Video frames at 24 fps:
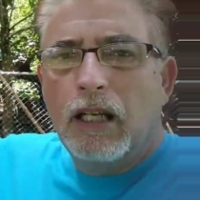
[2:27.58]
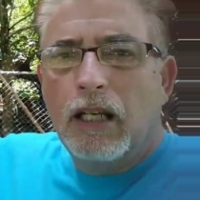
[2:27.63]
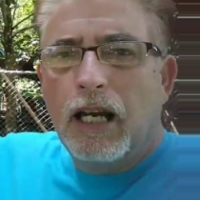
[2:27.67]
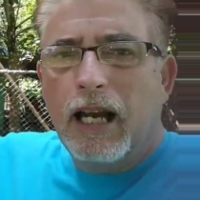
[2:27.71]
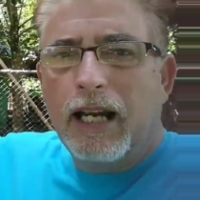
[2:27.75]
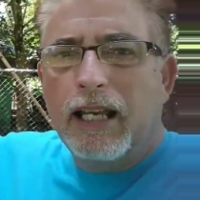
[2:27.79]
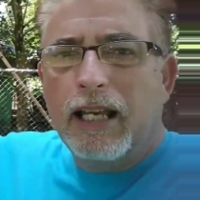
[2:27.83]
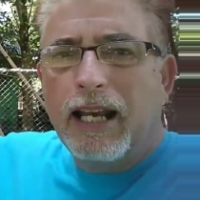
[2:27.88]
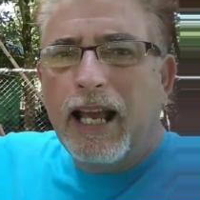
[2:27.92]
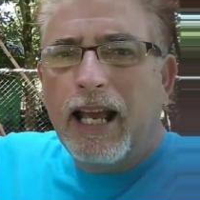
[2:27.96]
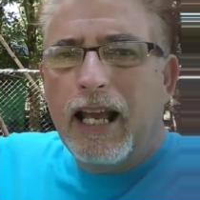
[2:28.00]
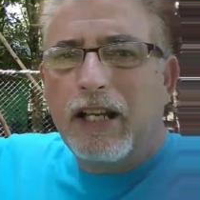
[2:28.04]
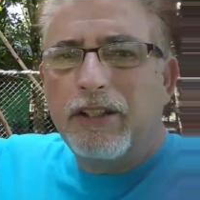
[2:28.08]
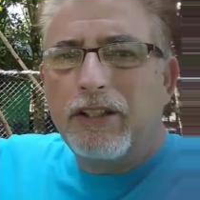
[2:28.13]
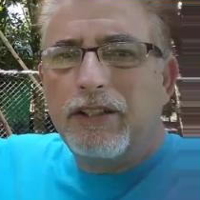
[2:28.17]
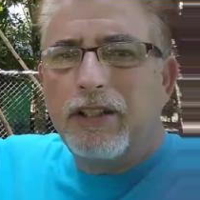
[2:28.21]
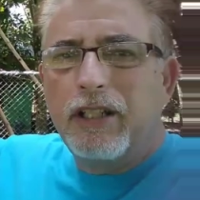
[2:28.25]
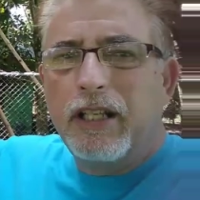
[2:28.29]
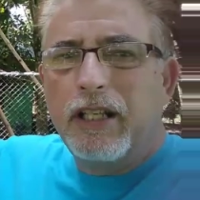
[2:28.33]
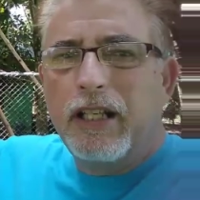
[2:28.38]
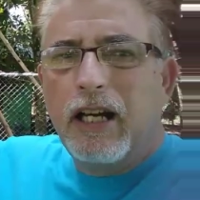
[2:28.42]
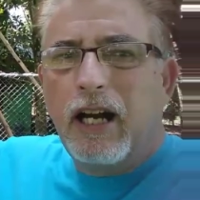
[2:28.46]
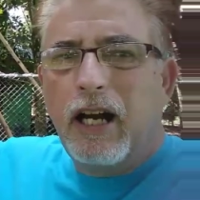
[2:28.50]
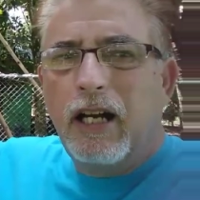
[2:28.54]
I can
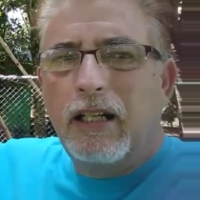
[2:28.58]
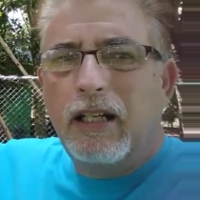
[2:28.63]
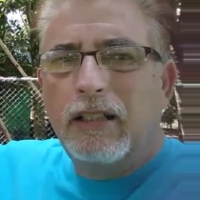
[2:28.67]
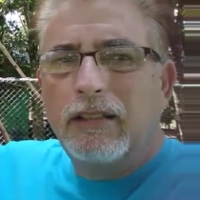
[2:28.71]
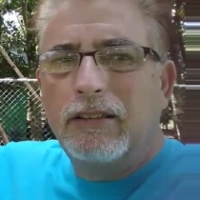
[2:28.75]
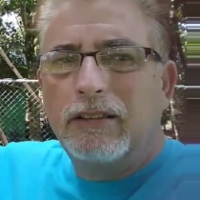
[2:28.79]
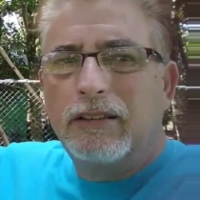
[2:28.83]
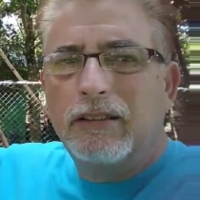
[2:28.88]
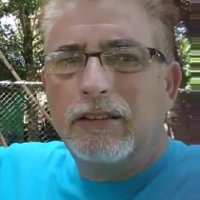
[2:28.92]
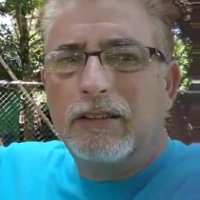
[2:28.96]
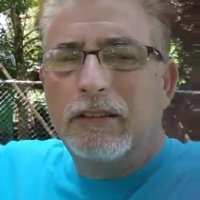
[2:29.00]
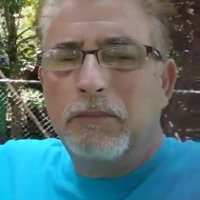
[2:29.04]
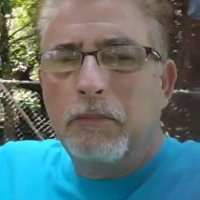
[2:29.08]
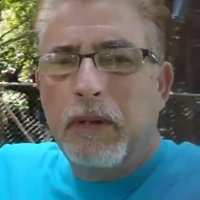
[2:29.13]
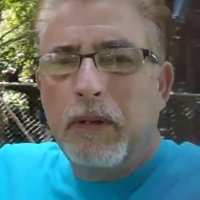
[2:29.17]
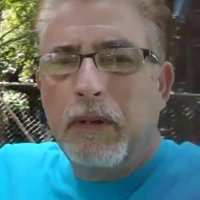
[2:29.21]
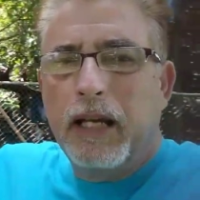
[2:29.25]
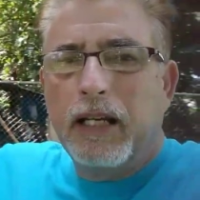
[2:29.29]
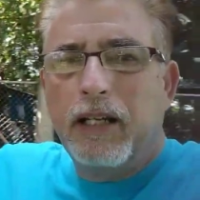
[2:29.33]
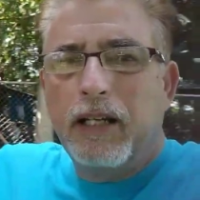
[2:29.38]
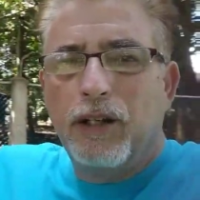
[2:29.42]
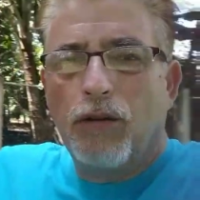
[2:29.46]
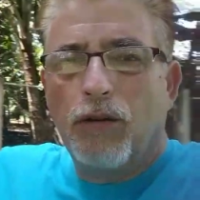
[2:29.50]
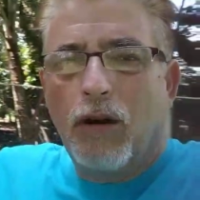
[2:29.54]
actually uh,
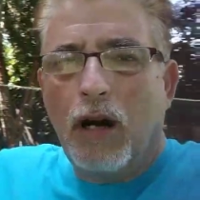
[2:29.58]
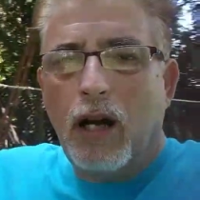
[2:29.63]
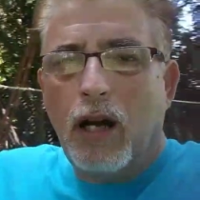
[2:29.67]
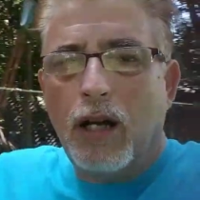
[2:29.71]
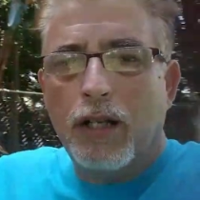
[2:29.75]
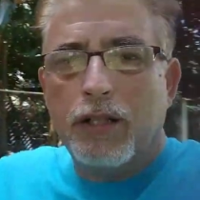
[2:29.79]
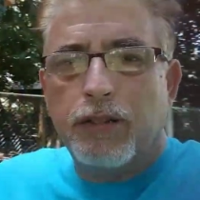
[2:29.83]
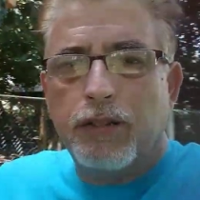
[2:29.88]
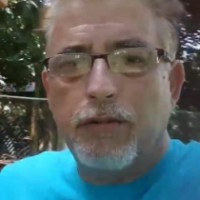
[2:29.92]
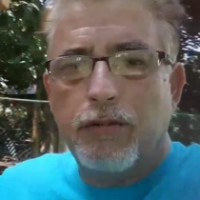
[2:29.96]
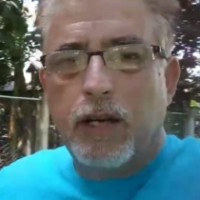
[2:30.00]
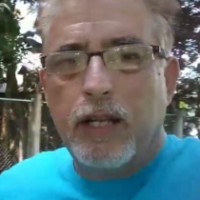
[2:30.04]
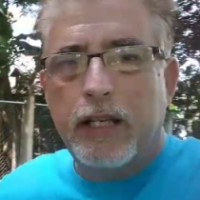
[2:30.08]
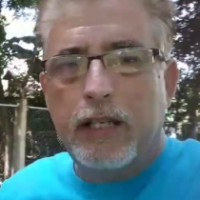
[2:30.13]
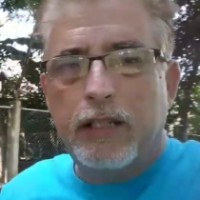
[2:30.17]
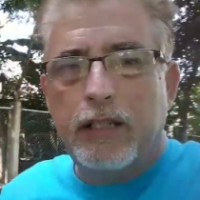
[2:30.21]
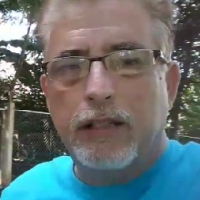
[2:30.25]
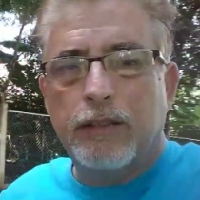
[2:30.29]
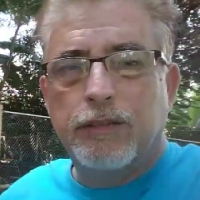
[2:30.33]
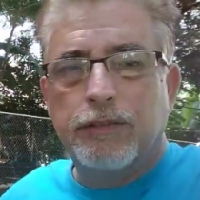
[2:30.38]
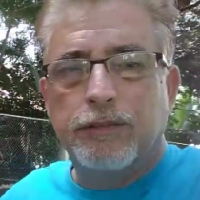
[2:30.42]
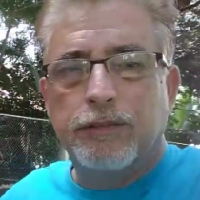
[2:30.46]
make a garage right here.